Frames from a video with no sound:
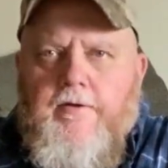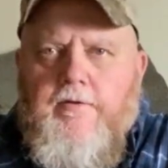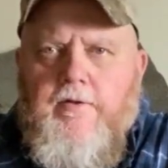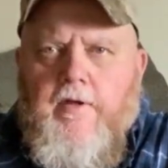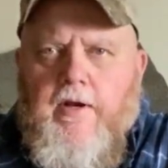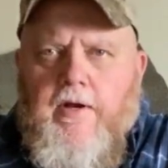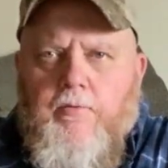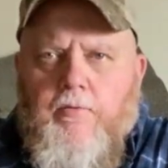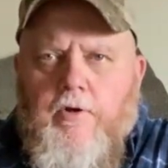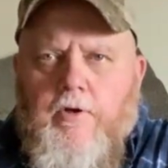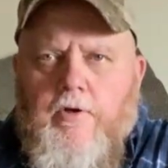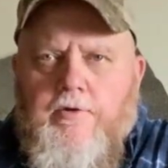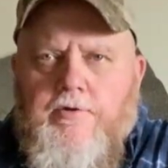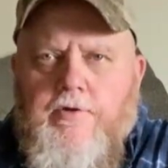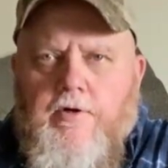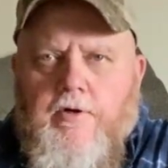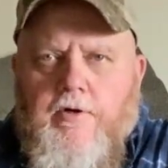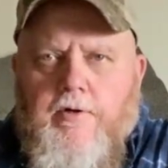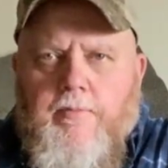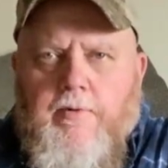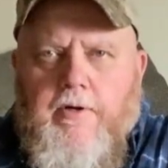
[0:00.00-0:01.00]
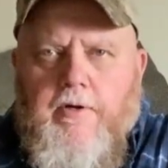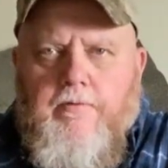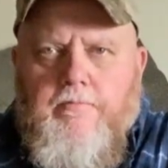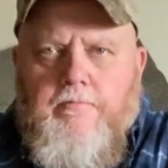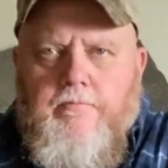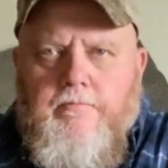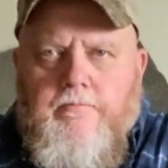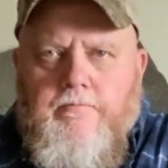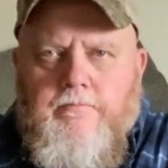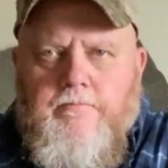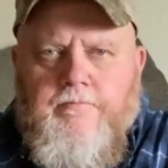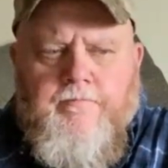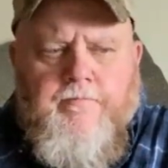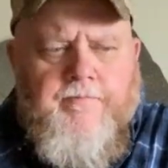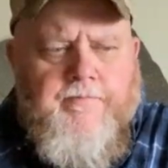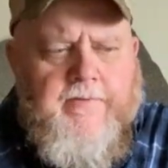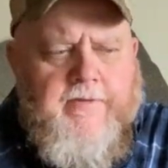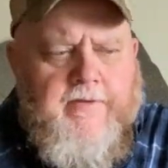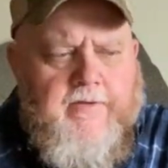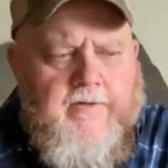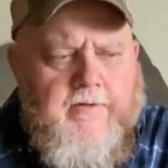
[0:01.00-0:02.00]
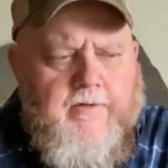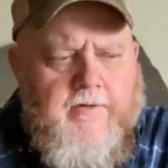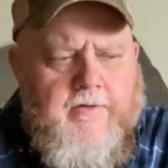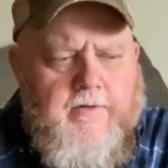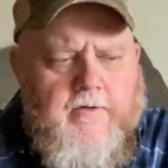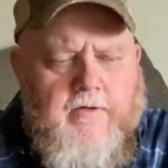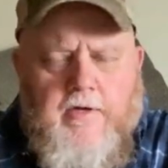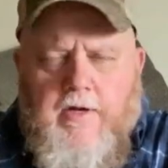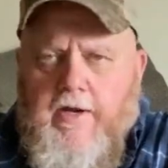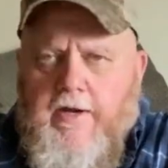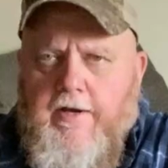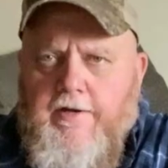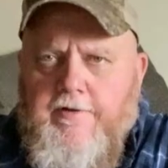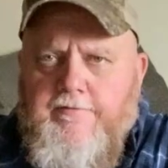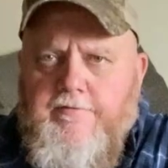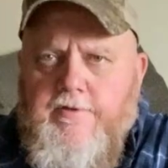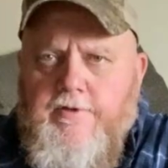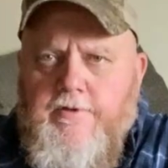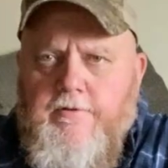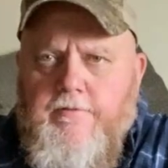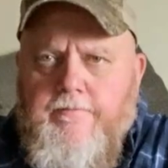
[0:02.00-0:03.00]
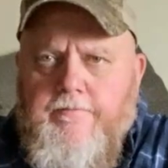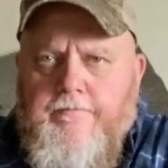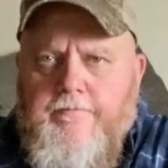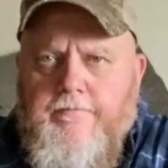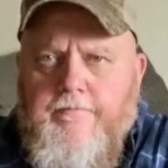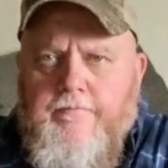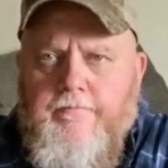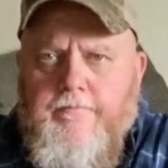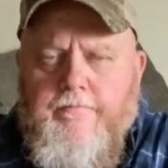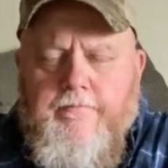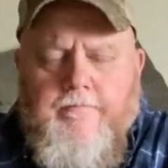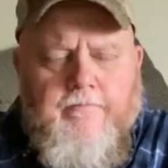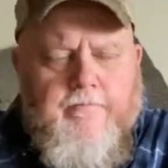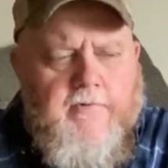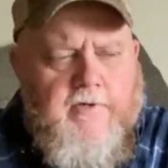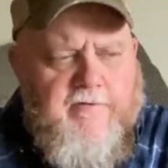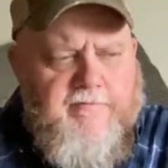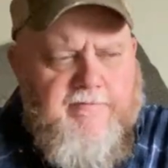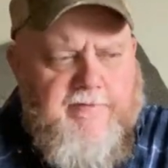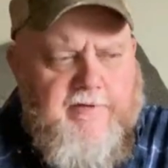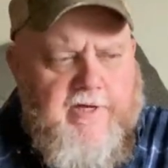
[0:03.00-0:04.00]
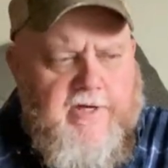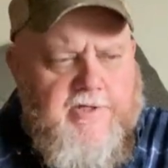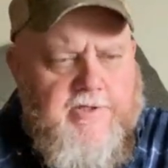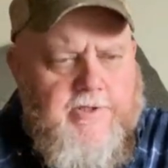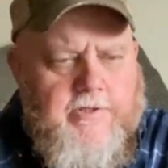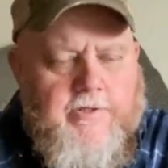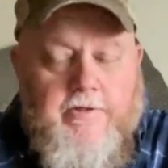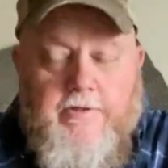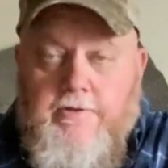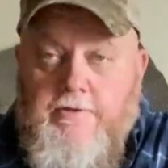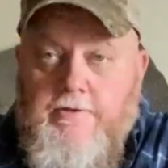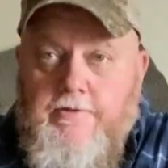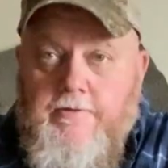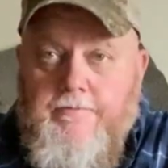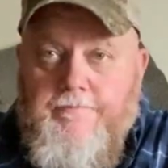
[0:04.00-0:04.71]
Today we're going to talk about knives and flashlights.